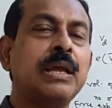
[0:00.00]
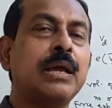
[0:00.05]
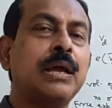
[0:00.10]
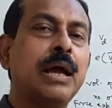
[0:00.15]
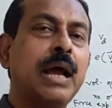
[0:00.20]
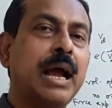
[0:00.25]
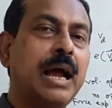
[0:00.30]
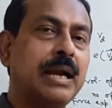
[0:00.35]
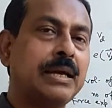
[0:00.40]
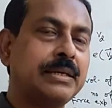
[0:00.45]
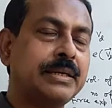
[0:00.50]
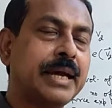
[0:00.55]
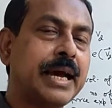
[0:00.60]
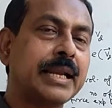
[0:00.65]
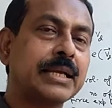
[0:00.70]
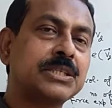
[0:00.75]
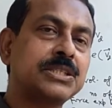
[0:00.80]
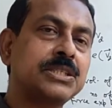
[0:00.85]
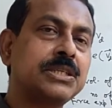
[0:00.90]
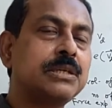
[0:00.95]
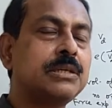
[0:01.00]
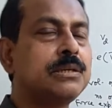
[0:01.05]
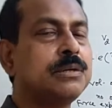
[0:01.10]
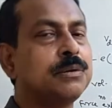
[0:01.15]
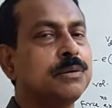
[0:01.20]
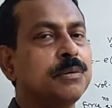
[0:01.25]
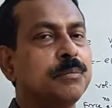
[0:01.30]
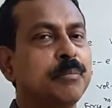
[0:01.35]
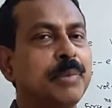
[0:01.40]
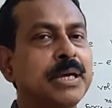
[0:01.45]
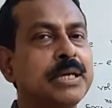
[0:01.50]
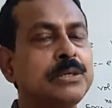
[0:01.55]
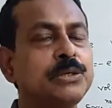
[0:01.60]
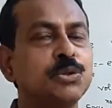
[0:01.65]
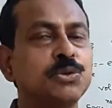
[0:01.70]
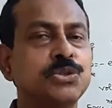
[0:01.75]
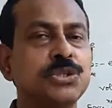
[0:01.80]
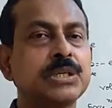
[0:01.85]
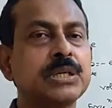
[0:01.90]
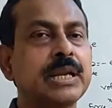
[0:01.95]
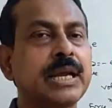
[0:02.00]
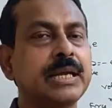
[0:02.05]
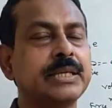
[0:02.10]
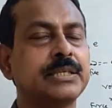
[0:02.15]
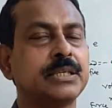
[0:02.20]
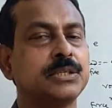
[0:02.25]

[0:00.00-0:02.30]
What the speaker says: And direction by using right hand